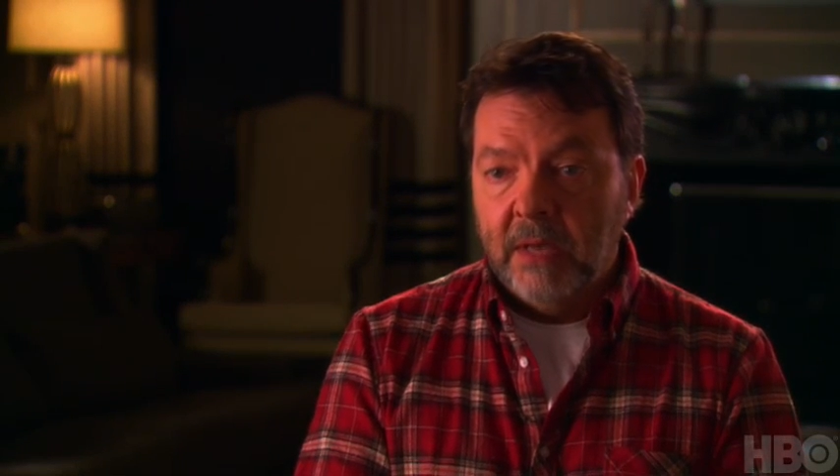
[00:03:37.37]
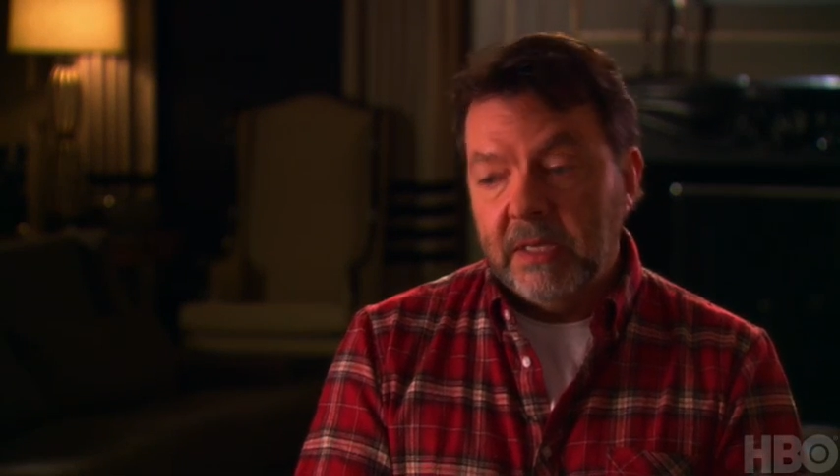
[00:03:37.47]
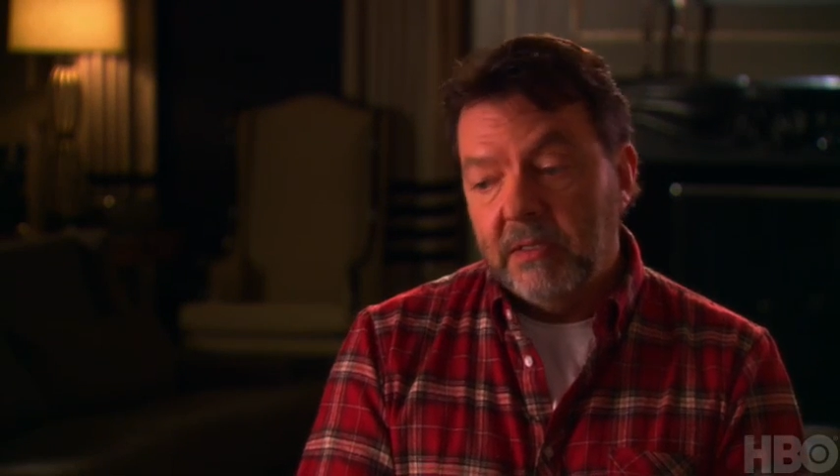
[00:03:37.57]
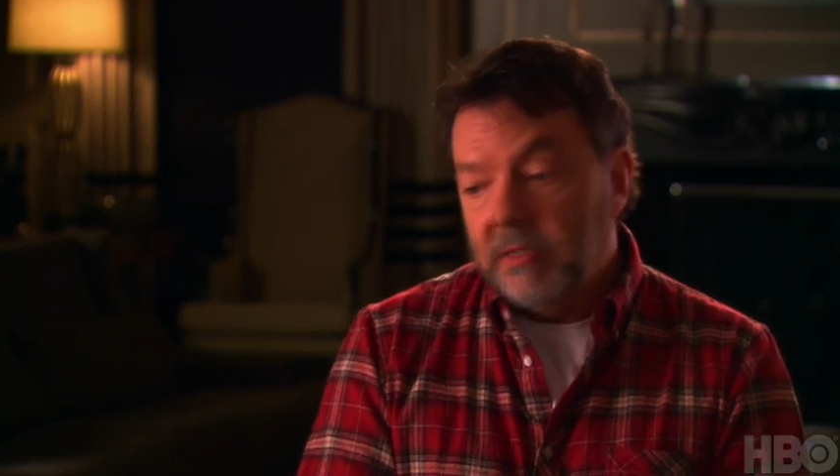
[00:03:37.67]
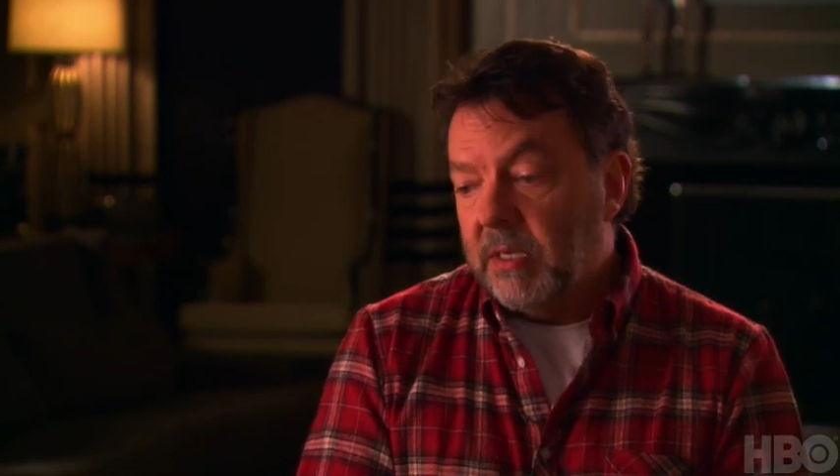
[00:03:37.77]

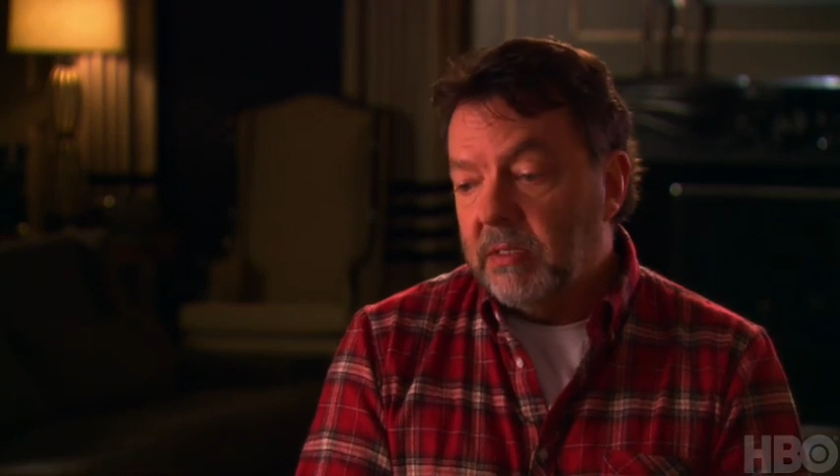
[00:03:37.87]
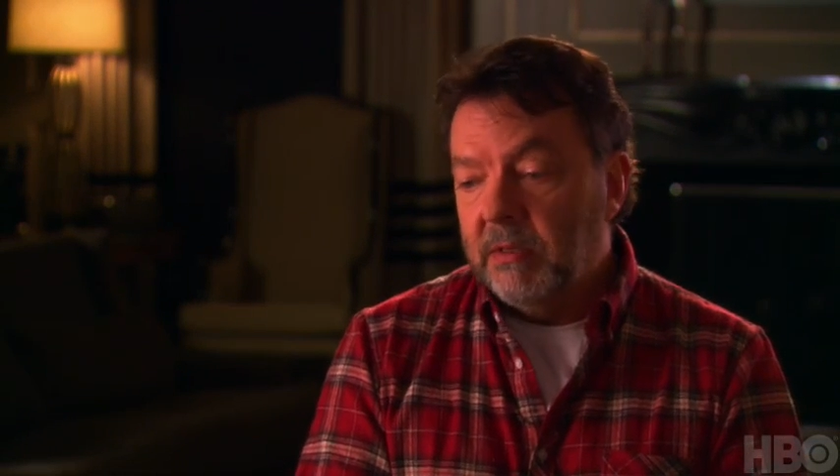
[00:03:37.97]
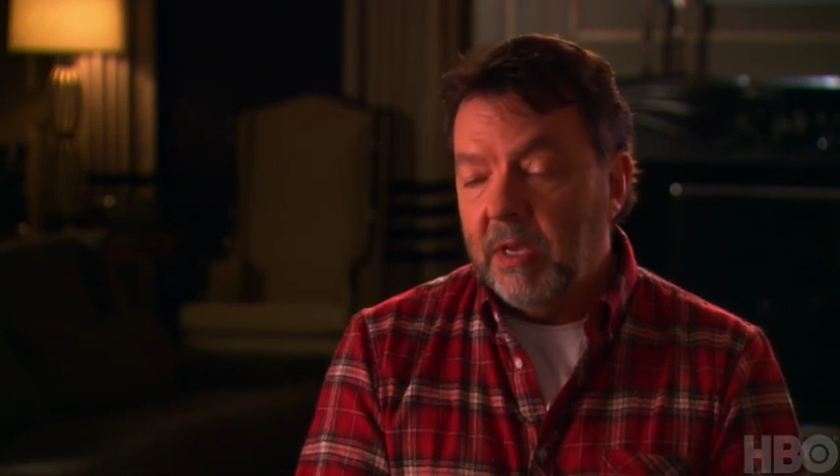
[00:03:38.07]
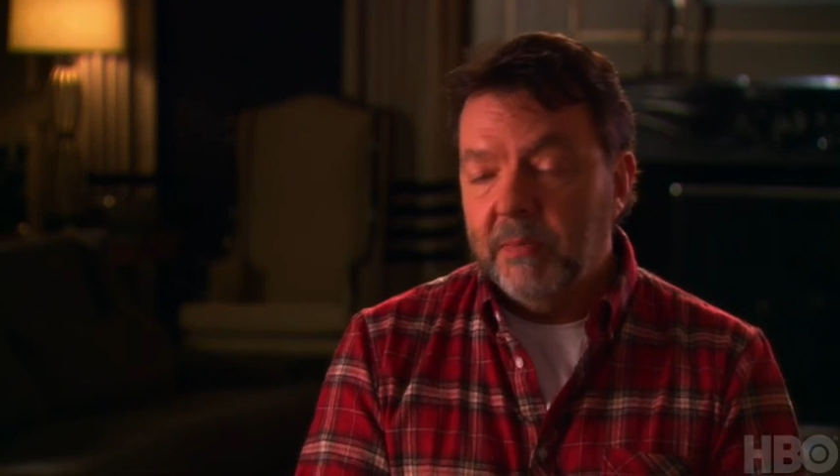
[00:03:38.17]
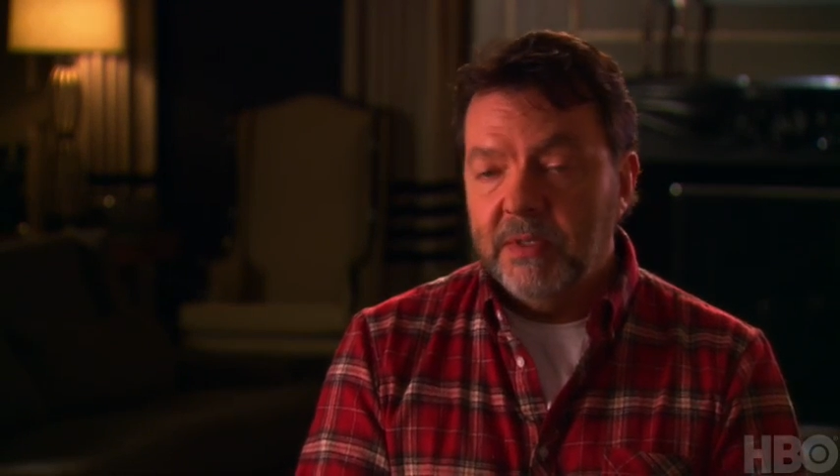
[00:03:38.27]
as he says in
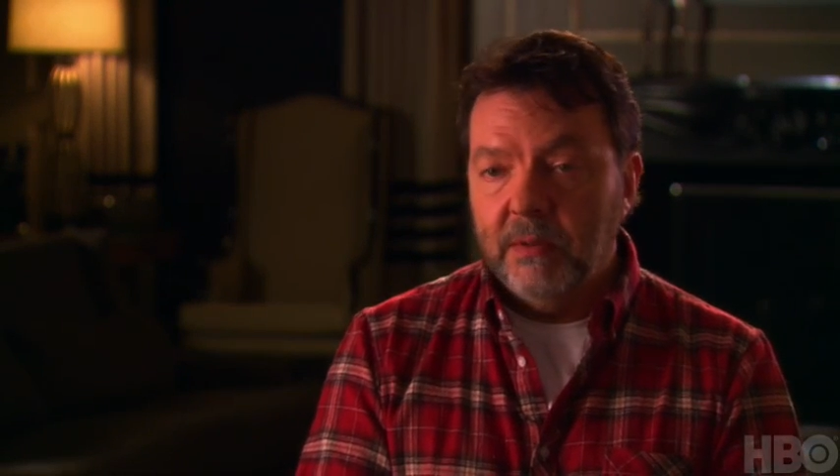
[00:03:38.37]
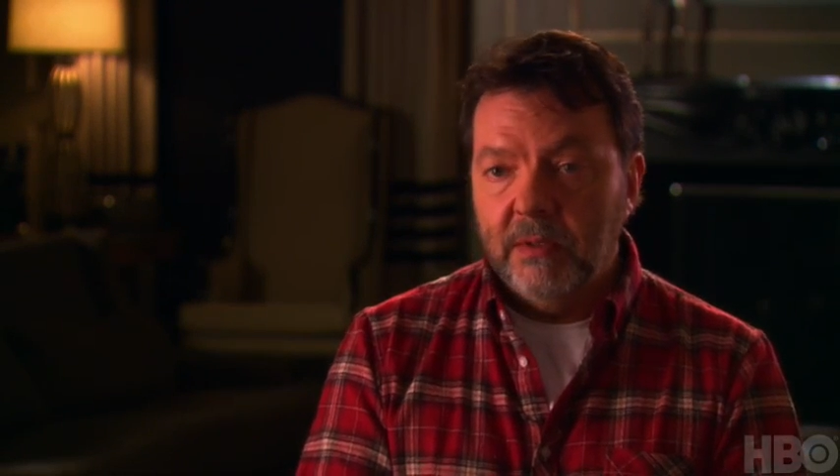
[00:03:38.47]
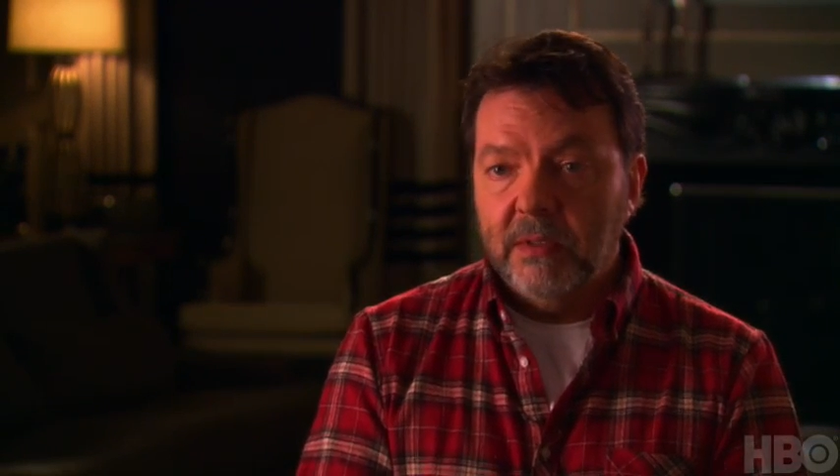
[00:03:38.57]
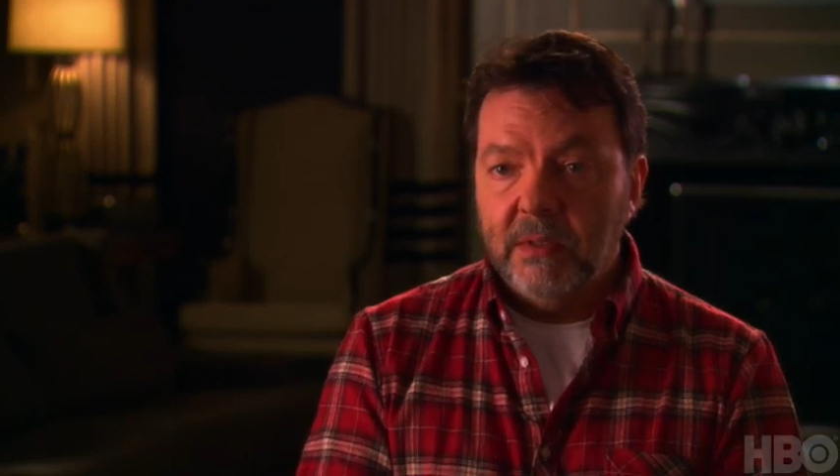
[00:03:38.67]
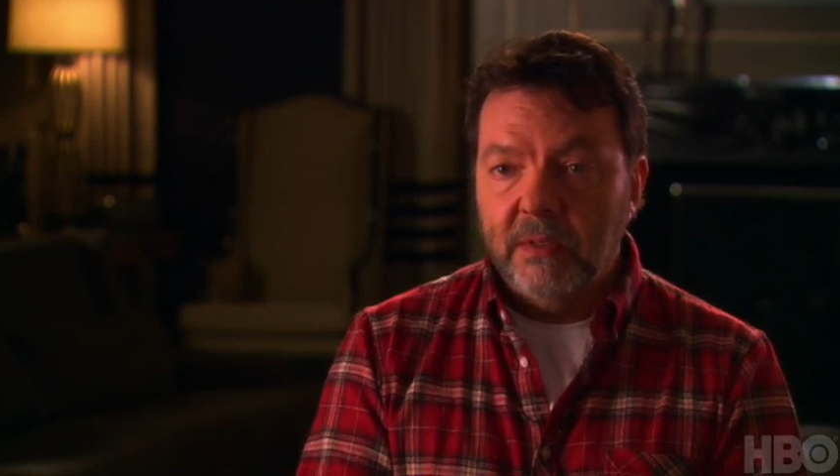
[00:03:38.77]
the
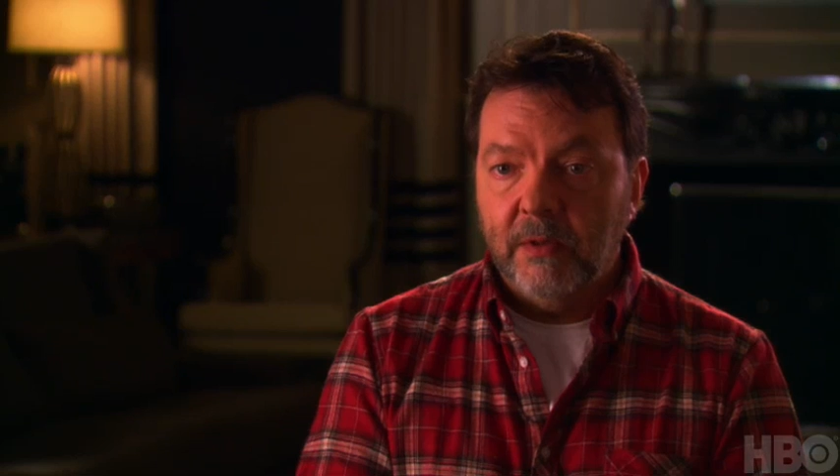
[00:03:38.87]
episode, it's going